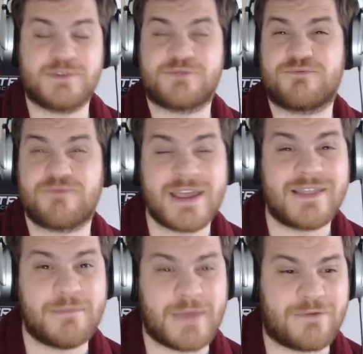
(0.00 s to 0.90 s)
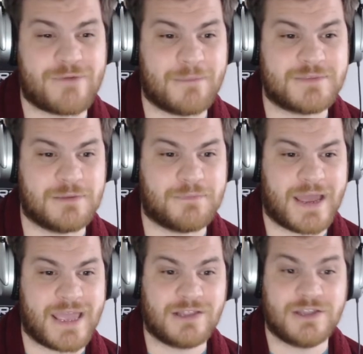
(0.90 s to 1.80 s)
really being ramped up by
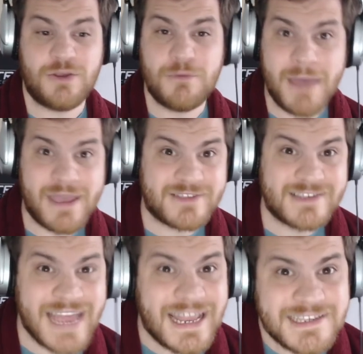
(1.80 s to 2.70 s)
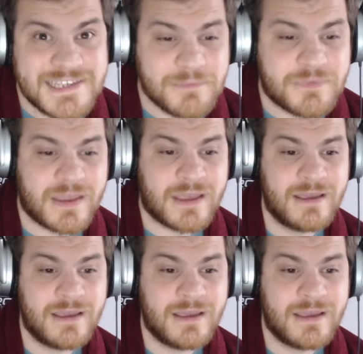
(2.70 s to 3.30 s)
England, who may have sensed something.